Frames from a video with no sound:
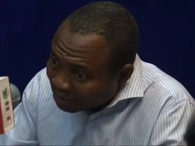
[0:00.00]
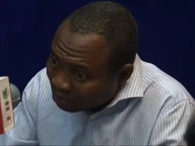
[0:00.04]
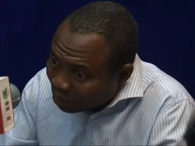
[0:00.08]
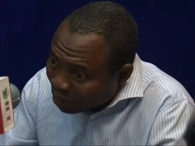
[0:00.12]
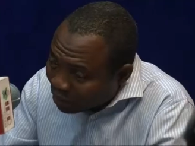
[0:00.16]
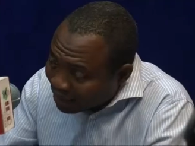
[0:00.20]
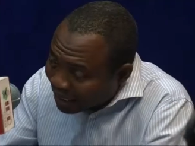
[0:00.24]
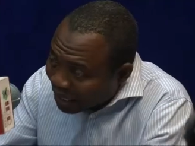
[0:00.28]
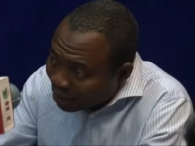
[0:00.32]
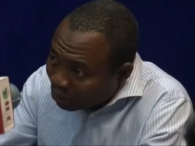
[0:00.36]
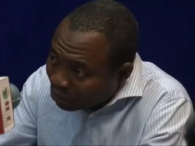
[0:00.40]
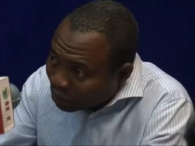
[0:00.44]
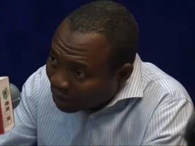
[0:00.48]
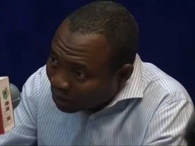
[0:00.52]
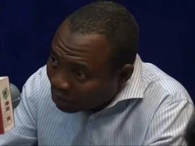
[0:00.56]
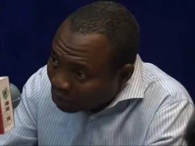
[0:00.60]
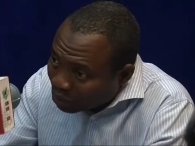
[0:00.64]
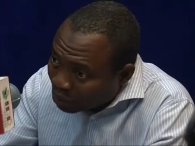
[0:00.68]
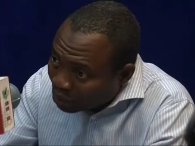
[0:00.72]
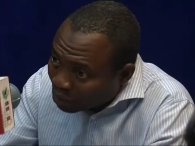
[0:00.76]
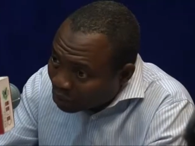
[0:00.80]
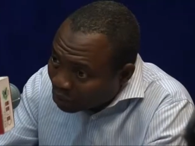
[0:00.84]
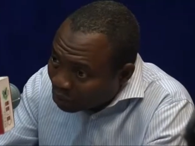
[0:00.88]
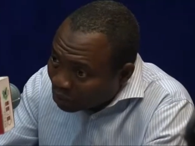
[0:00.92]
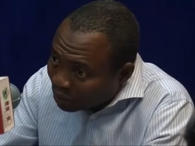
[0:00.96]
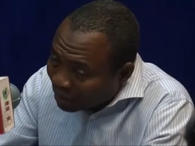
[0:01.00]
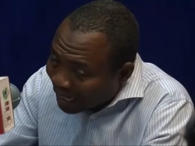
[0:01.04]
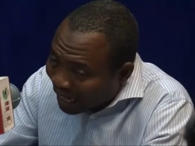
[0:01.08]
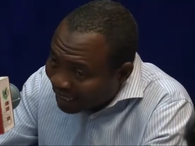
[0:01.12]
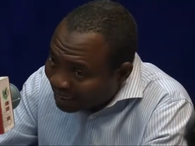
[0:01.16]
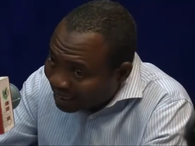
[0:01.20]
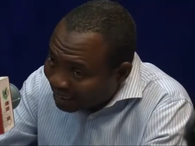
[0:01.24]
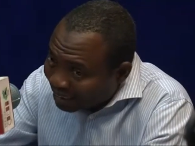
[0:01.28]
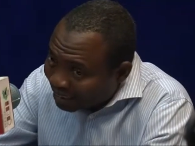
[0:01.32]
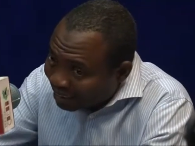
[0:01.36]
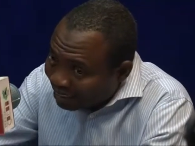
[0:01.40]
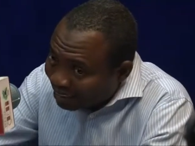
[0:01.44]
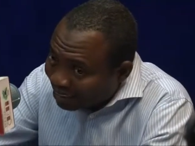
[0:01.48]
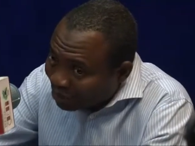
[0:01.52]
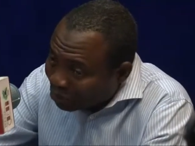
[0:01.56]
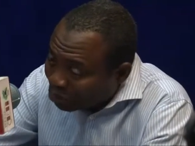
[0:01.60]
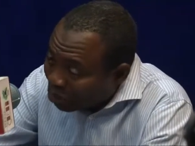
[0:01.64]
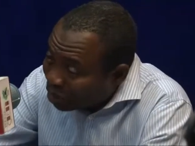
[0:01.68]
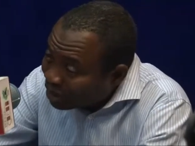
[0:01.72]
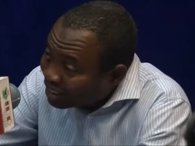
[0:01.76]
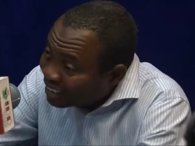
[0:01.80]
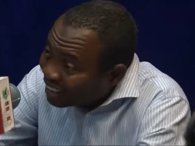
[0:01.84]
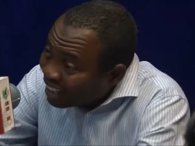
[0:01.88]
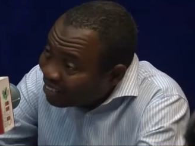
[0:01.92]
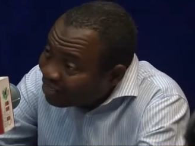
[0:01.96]
budget we do, I think it
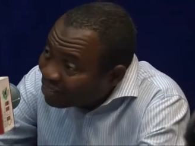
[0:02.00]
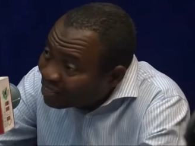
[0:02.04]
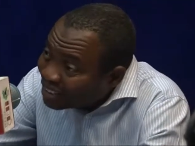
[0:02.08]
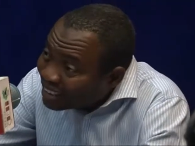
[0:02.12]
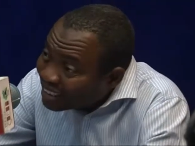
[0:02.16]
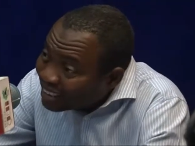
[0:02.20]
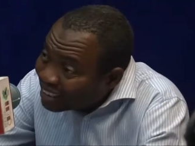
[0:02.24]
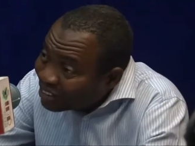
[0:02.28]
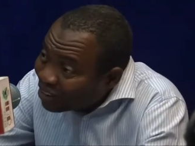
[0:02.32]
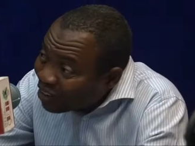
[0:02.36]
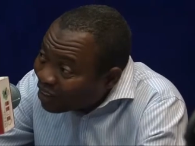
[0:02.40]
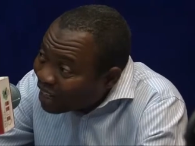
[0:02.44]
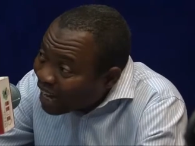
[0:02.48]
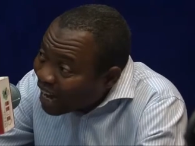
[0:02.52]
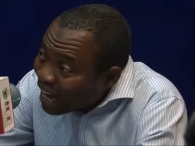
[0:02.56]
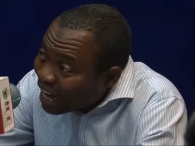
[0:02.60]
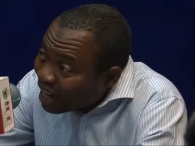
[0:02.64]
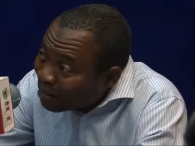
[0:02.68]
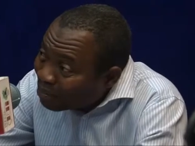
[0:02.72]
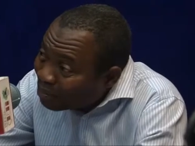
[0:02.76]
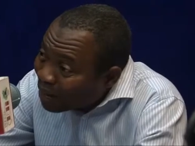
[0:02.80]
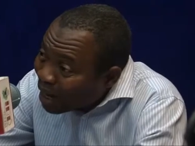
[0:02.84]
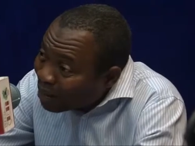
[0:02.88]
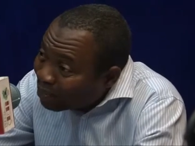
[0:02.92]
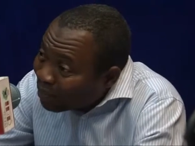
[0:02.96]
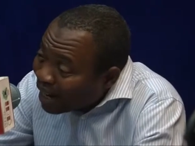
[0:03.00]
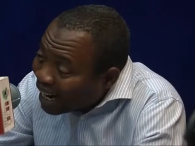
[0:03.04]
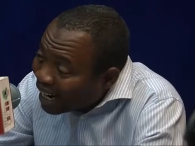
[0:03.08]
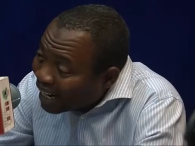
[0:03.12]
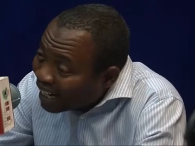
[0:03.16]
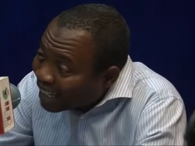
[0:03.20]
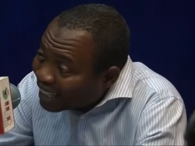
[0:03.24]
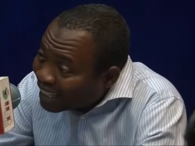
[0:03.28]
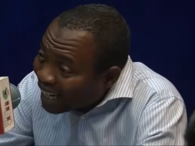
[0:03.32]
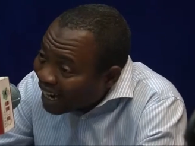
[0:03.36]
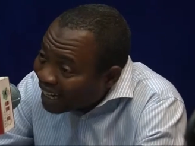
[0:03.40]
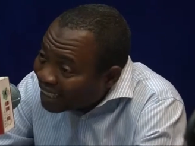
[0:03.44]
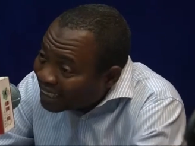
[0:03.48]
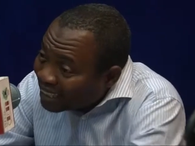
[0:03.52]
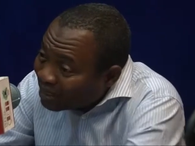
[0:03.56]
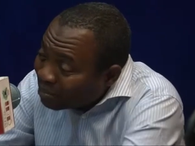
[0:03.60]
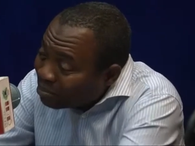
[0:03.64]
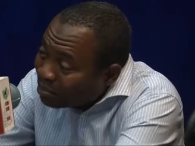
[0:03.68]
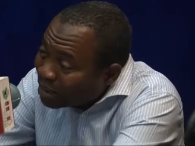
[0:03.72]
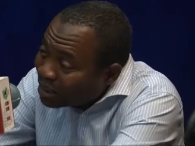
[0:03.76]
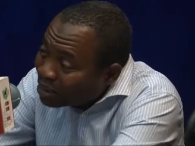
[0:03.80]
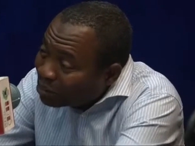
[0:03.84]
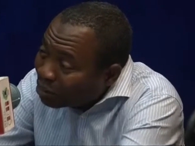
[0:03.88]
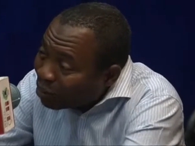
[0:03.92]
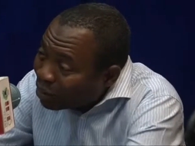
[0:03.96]
was $70 per barrel that they
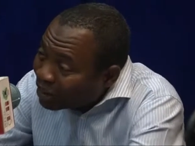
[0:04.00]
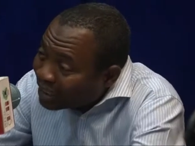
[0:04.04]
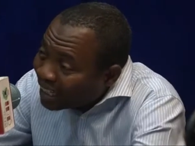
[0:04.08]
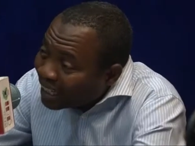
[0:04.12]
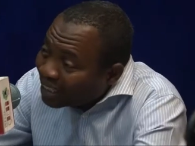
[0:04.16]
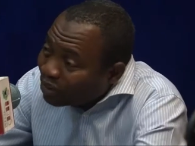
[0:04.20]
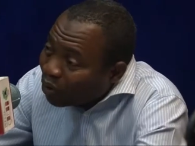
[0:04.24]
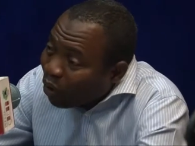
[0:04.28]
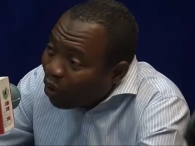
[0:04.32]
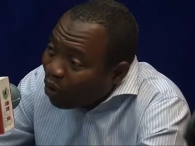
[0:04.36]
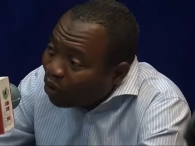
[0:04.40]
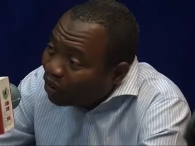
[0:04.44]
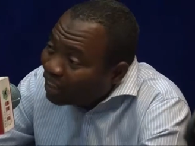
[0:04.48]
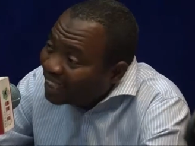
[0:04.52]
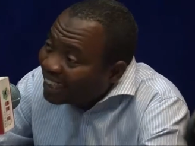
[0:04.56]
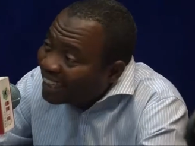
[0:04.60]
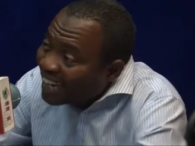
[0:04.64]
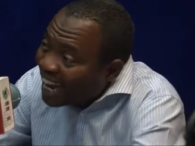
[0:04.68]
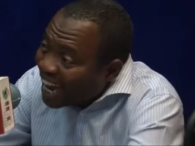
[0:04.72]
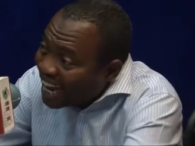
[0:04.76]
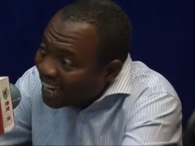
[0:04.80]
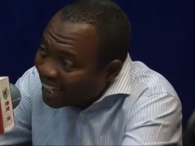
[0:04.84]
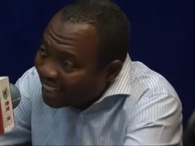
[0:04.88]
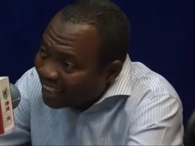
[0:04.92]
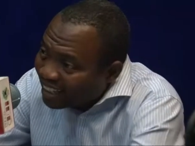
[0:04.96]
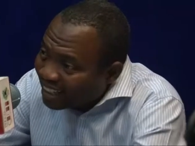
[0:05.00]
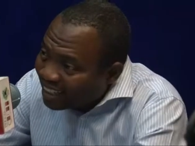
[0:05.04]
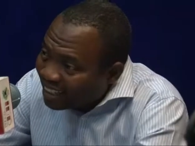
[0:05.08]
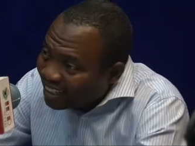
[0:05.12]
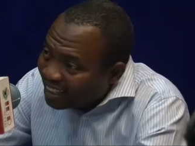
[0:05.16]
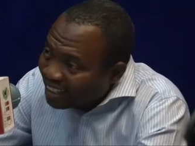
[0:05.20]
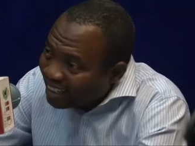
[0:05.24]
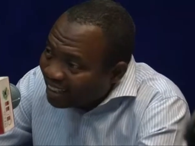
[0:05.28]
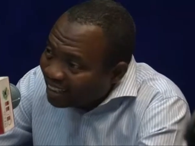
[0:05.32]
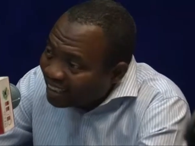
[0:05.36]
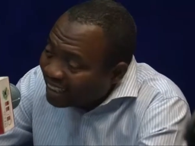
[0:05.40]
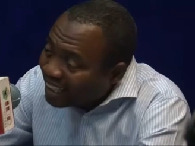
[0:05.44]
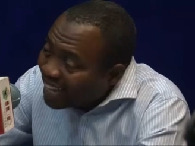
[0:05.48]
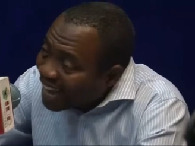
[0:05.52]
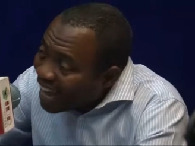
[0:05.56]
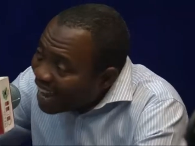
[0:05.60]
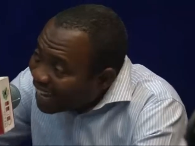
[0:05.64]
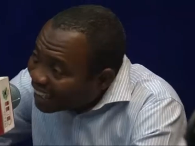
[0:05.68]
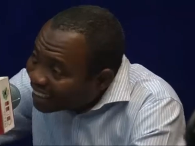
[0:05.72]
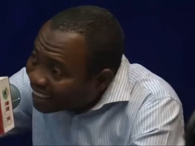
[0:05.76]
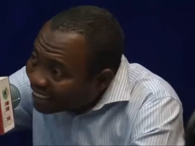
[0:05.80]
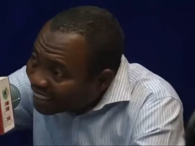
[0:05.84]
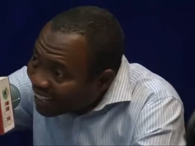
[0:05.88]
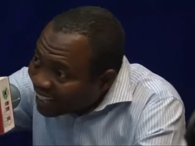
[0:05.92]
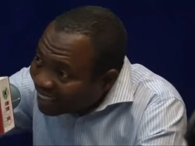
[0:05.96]
base budget on. Then the
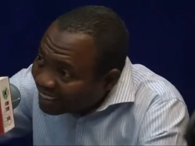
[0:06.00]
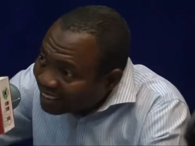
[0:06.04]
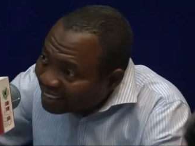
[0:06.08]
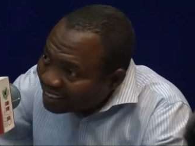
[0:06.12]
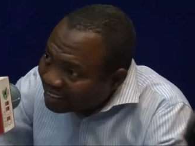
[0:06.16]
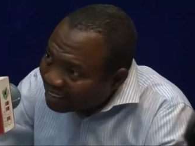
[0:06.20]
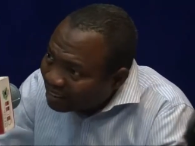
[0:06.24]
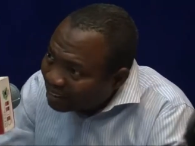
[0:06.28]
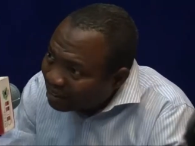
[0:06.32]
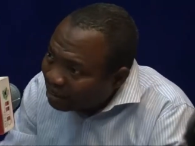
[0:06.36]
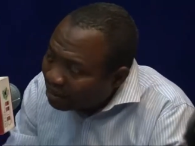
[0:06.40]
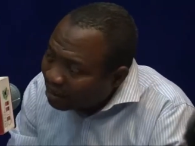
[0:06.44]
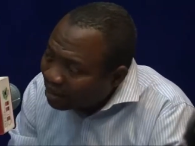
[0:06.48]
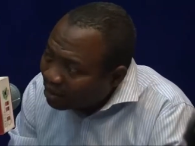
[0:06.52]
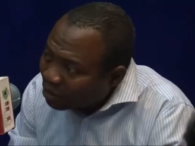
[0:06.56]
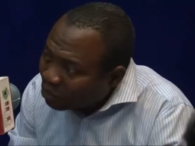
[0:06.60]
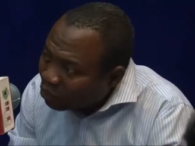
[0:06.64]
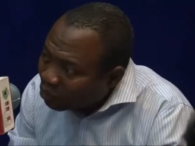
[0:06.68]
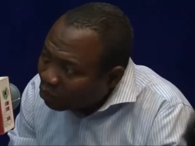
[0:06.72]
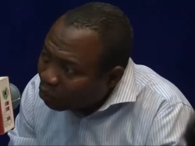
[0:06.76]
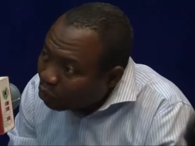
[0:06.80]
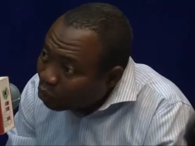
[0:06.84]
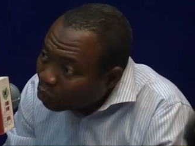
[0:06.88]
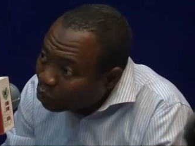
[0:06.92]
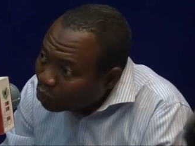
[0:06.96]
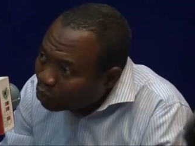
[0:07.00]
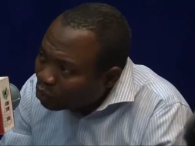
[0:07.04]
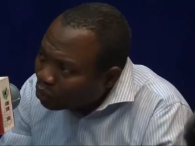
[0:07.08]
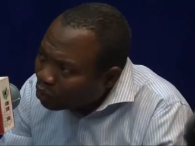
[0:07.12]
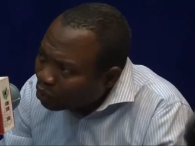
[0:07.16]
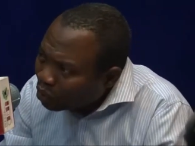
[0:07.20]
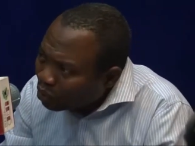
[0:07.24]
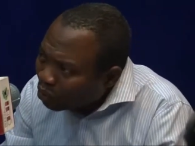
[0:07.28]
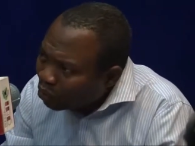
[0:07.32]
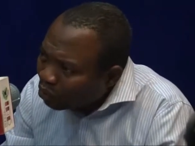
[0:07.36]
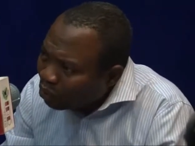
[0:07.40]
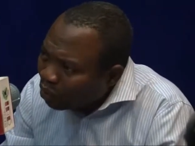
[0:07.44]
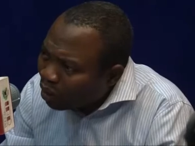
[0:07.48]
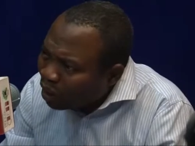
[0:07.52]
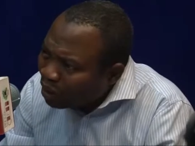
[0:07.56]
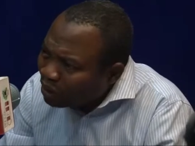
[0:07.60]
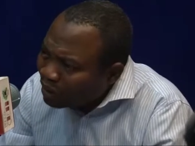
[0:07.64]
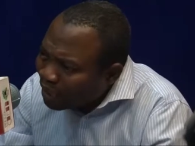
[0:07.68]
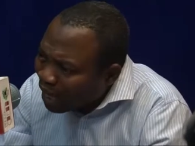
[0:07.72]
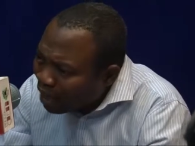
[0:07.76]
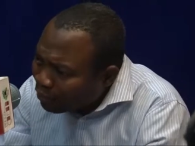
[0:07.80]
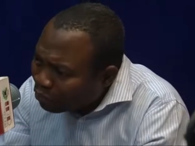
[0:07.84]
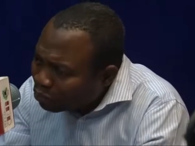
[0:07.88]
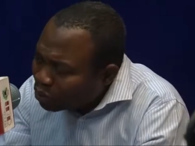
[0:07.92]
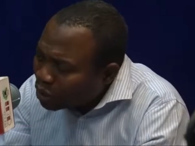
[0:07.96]
excess crude, what
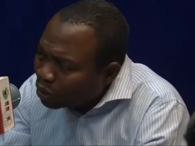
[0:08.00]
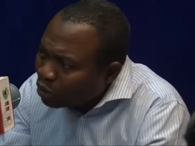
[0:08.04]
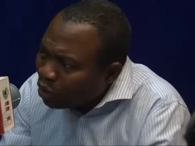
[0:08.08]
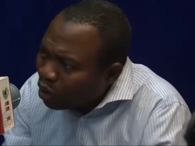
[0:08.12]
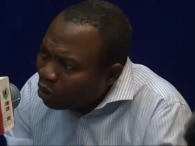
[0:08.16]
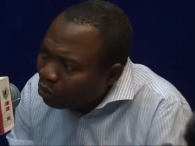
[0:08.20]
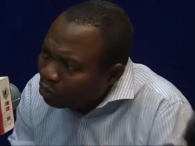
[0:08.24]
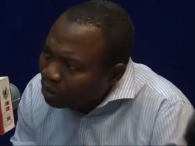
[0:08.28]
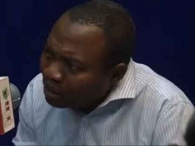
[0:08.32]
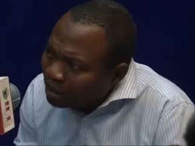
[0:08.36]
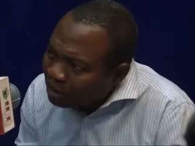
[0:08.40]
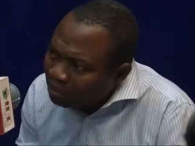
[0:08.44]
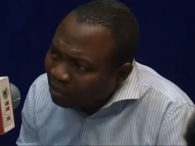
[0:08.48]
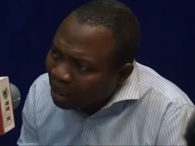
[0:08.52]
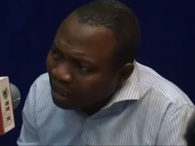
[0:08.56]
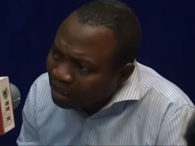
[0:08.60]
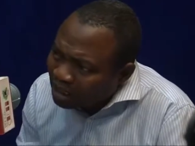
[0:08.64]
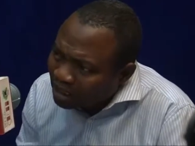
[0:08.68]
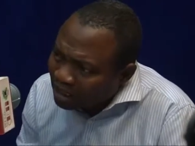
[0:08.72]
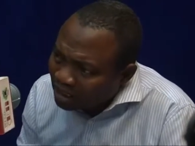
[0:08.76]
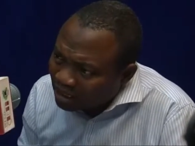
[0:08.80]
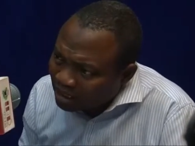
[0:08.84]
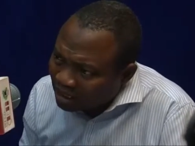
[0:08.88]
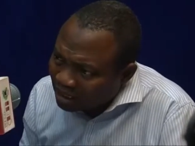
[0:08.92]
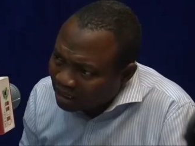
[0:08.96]
have we done with the money?